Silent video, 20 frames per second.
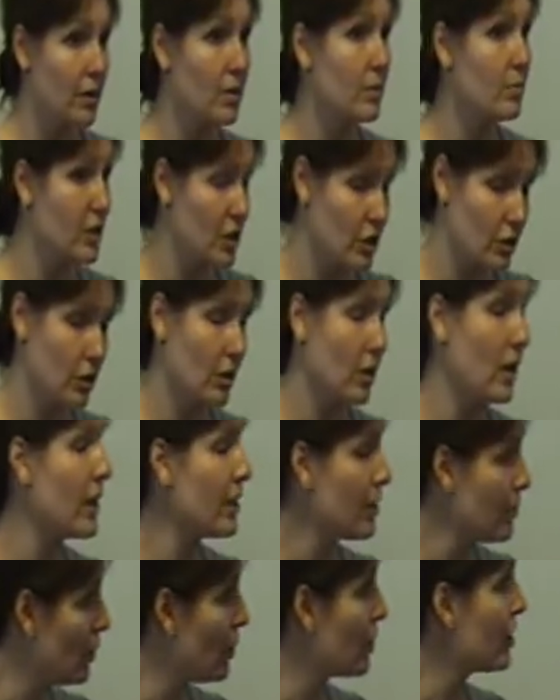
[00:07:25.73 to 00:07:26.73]
be sure
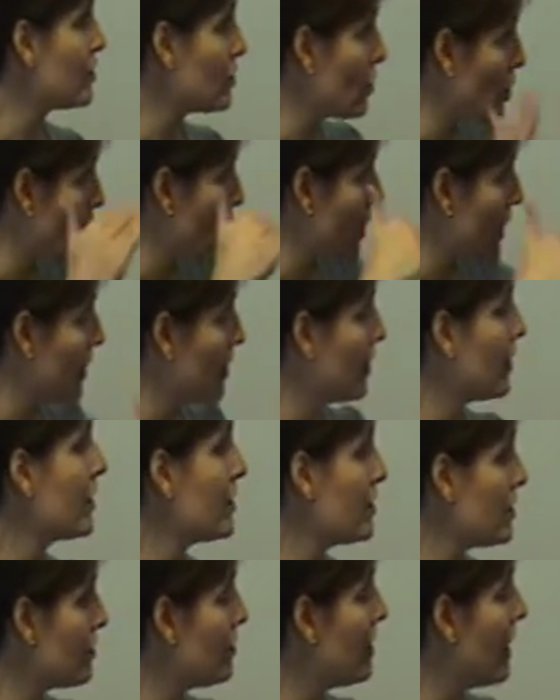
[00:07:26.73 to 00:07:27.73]
your body's already going
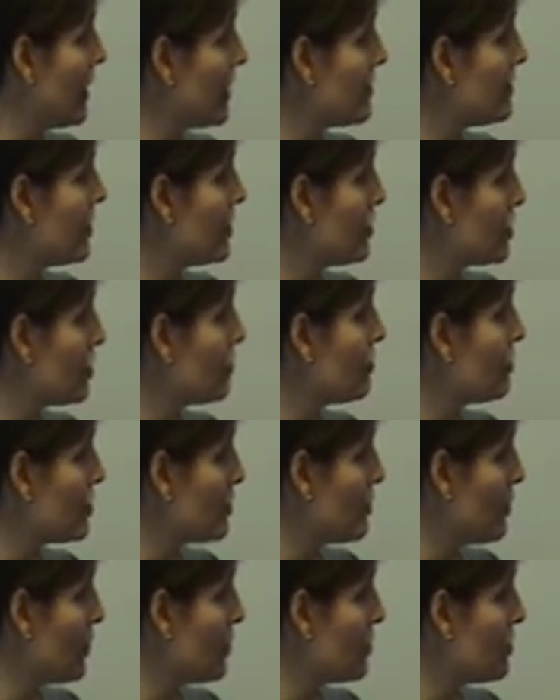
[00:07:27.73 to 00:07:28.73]
into the relaxation
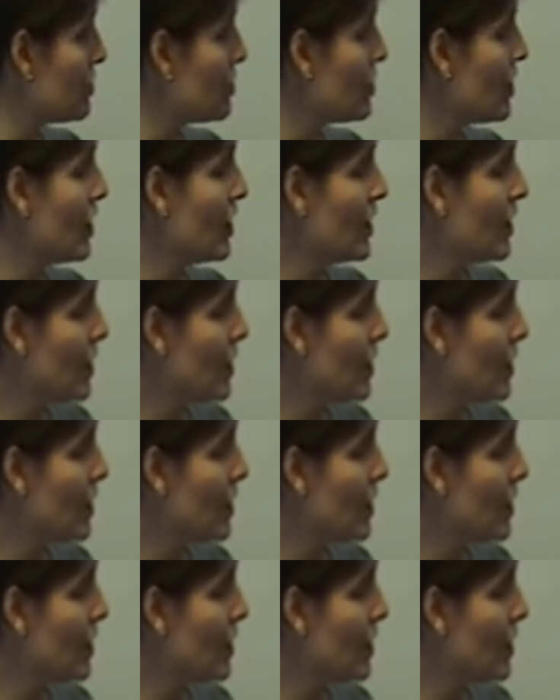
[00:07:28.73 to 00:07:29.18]
response.